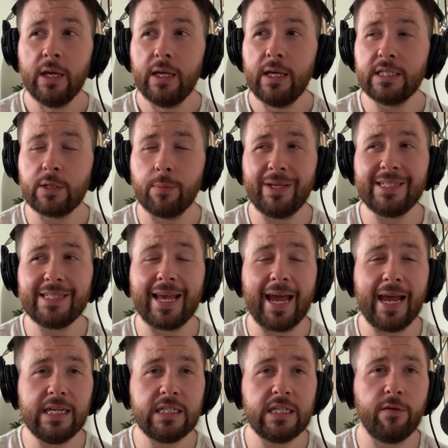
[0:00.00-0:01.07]
He's completing
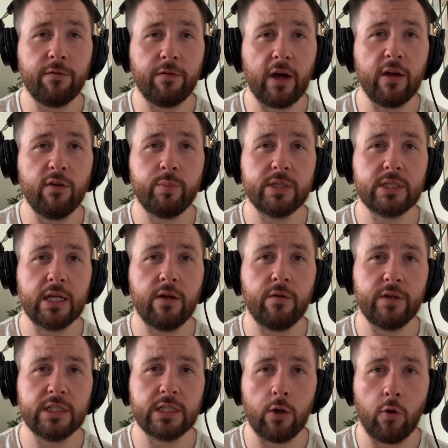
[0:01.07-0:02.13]
85% of
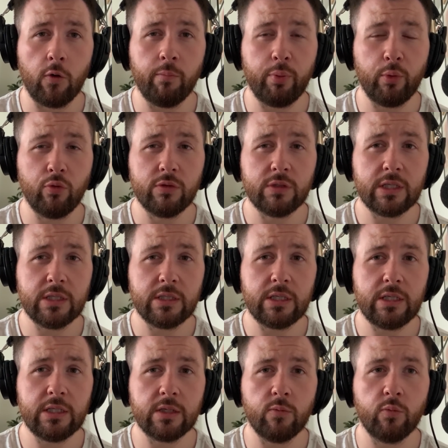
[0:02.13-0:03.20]
his long balls this
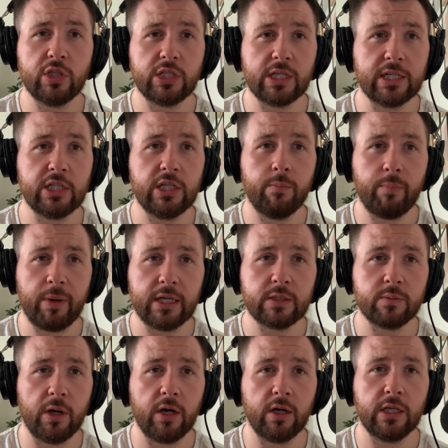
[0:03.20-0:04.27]
season, which is actually the
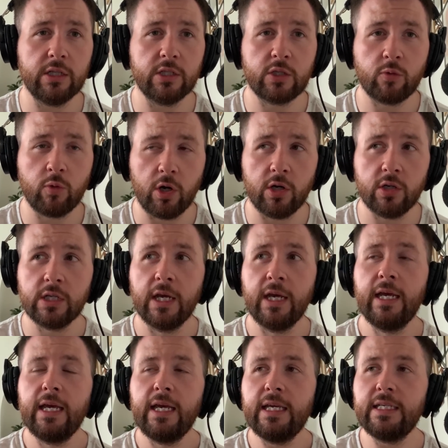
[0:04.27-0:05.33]
best mark in the squad.
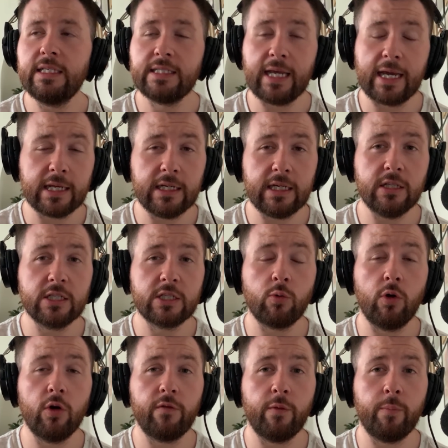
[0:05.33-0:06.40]
He's second in the
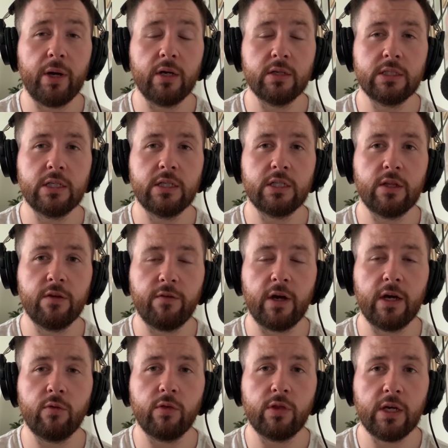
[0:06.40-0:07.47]
squad for passes into the
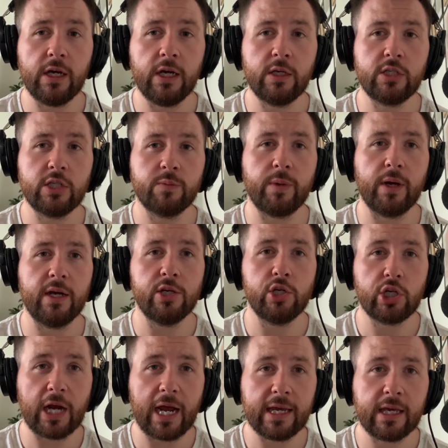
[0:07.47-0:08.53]
final third, just behind
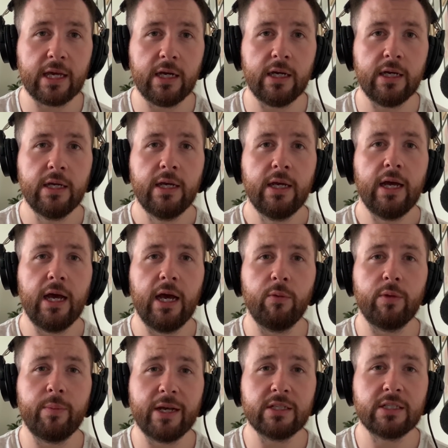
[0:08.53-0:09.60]
Xhaka,
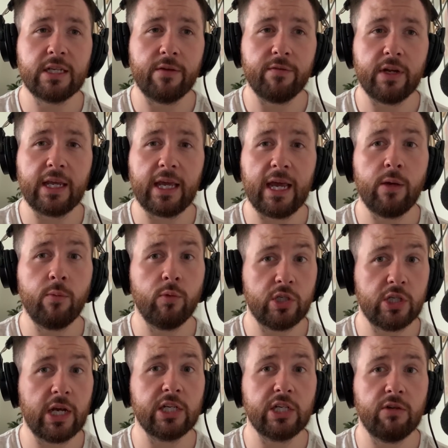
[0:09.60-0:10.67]
with about 7 a game,
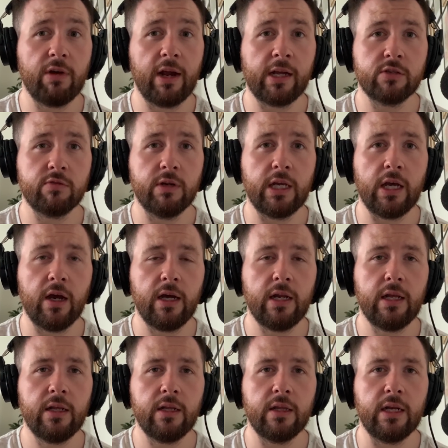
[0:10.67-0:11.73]
which actually ranks really
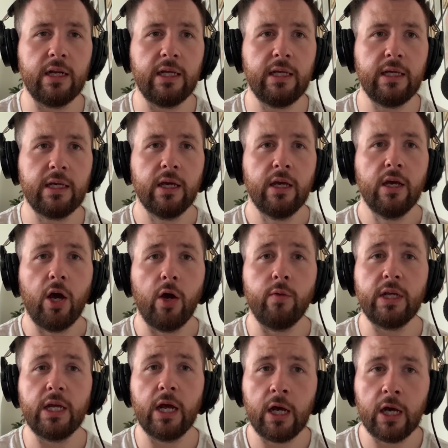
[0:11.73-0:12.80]
highly in the league.
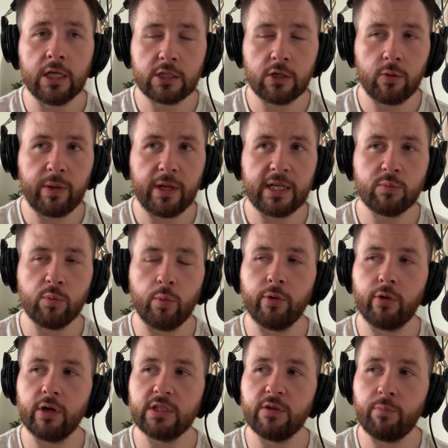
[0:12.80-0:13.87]
Only Ozil plays more
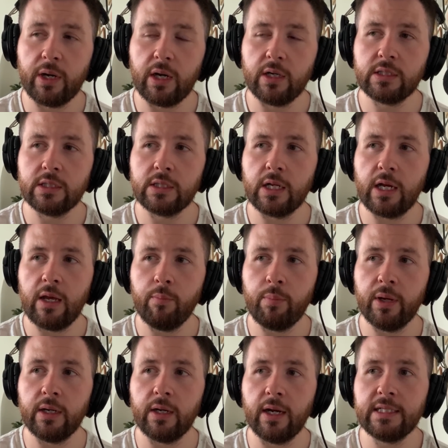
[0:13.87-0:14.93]
progressive passes than him
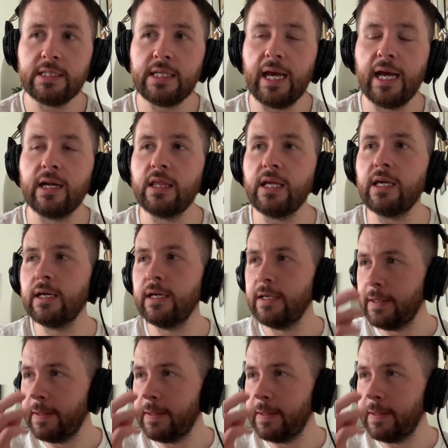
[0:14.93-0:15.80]
per 90. And I think,